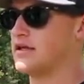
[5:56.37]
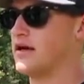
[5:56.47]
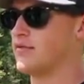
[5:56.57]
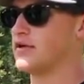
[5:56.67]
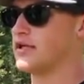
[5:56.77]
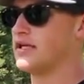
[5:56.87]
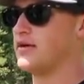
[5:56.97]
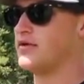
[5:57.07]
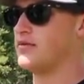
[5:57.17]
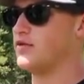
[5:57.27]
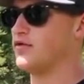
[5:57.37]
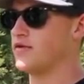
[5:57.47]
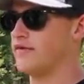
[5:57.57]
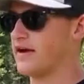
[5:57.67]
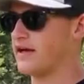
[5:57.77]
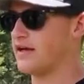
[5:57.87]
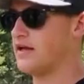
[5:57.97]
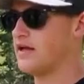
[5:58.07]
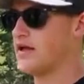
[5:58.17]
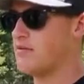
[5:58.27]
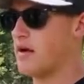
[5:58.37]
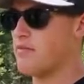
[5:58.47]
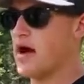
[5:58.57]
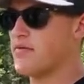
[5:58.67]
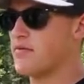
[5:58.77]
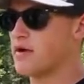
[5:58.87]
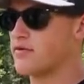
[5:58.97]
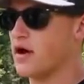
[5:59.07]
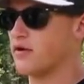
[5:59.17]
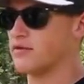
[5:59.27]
I'm really keeping it moving. If I pop in my rod,